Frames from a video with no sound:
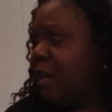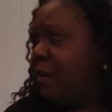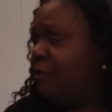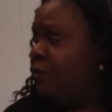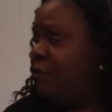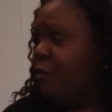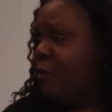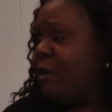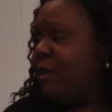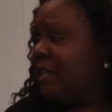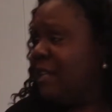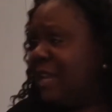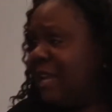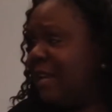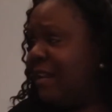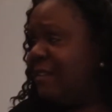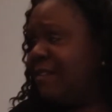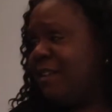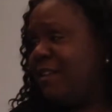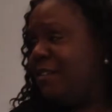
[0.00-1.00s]
I don't know what the
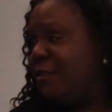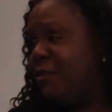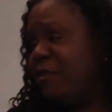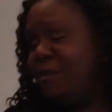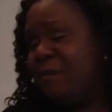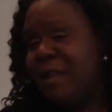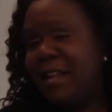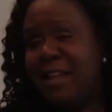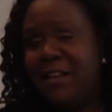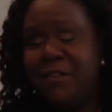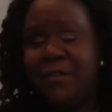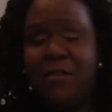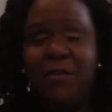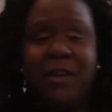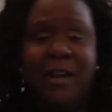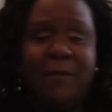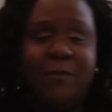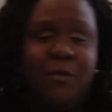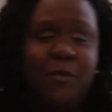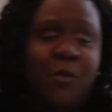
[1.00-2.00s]
date is because it was many years ago
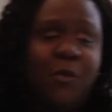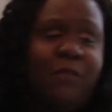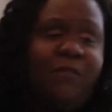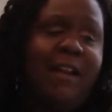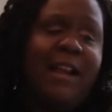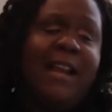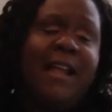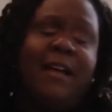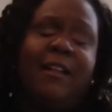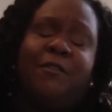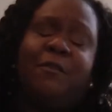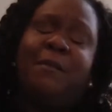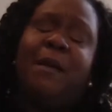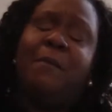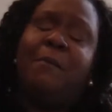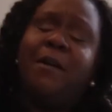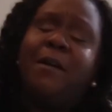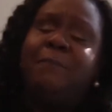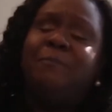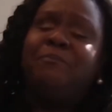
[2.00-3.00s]
and I'm too old right now to
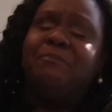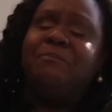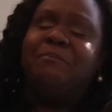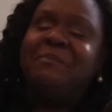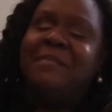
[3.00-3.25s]
remember.